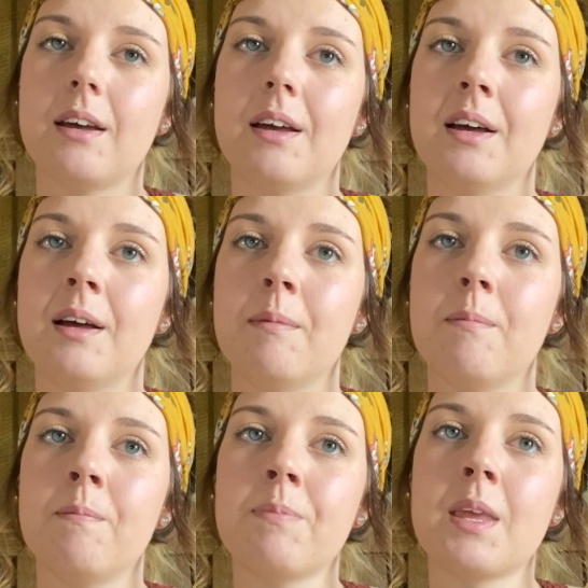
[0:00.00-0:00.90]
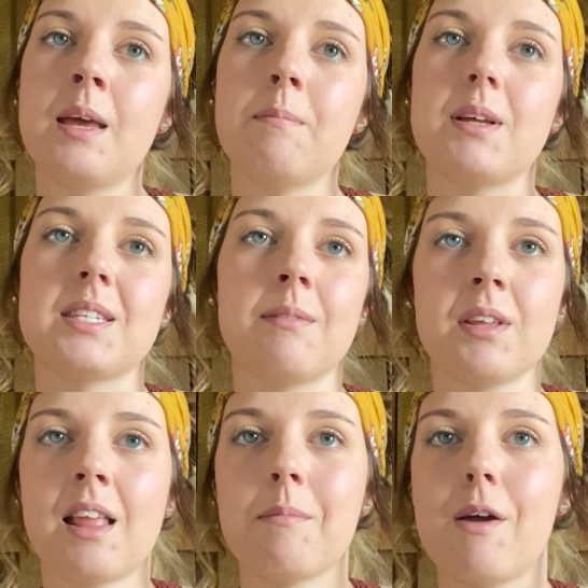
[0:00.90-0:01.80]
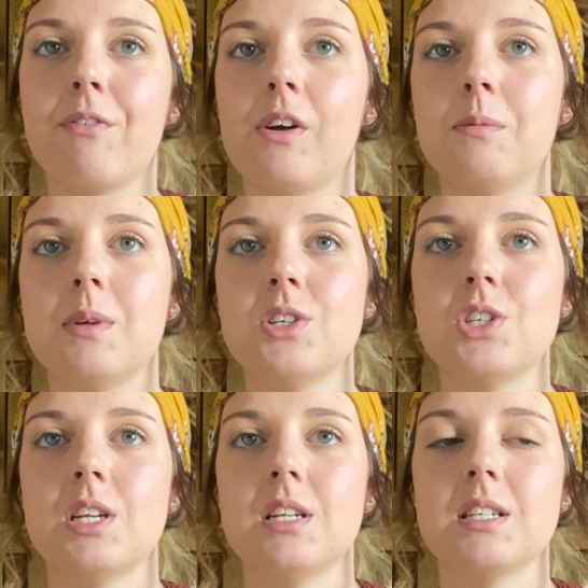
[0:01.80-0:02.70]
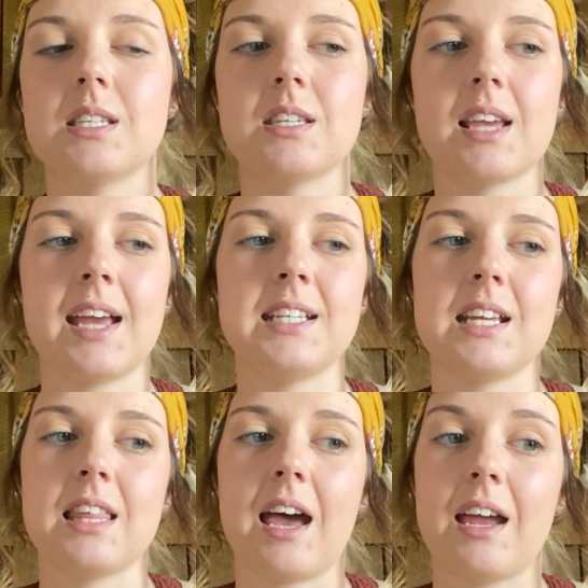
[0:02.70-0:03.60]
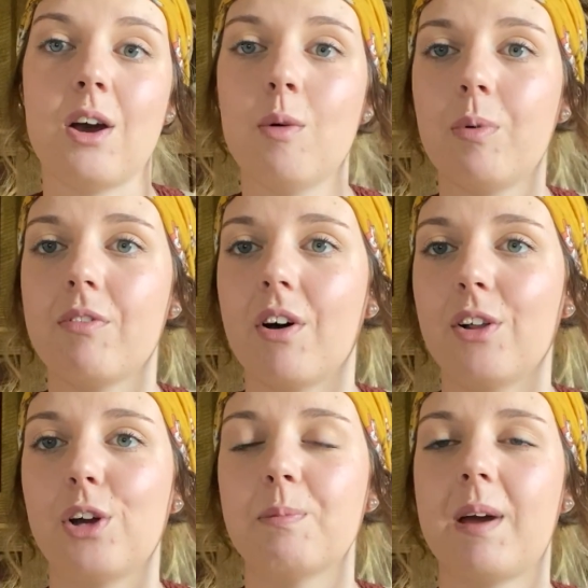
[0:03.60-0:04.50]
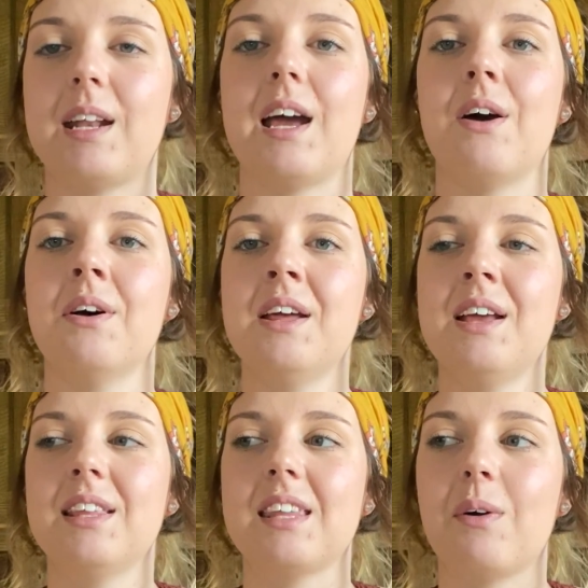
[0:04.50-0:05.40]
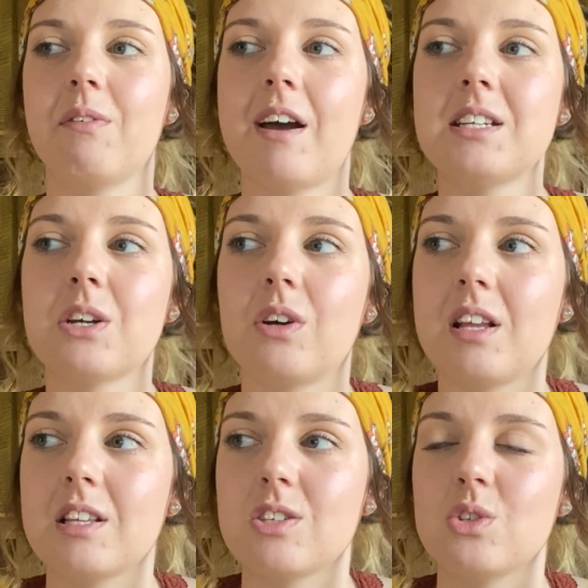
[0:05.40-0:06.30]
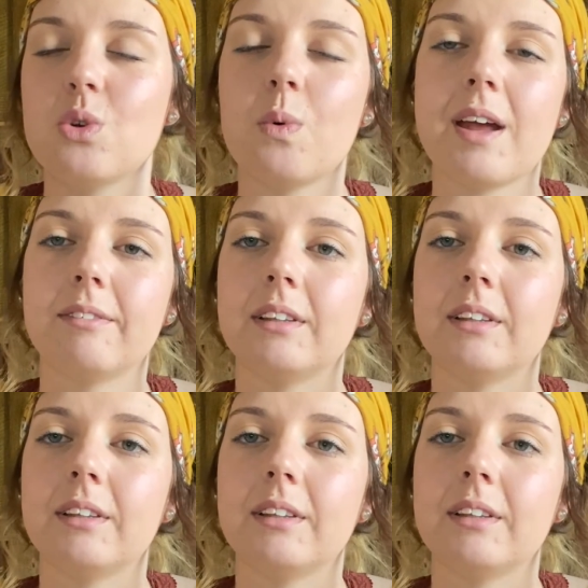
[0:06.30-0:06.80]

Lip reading: But something that my friend mentioned is this idea that I hope we've all learned by now, that we've had to create this new way of